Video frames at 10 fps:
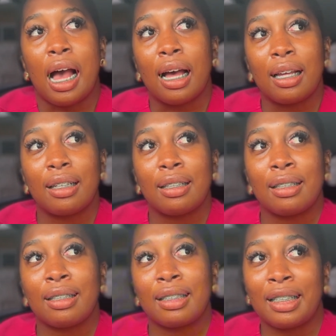
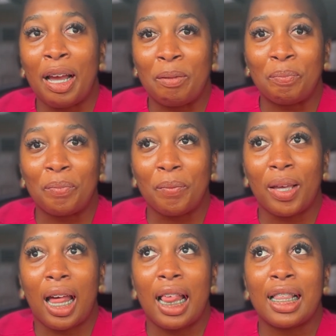And yeah,
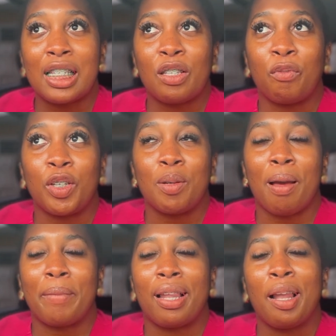this video
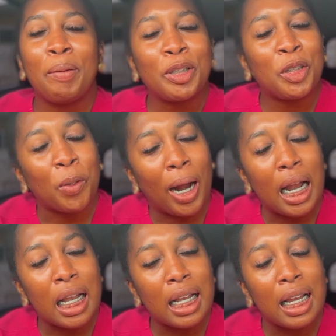might be a little bit short,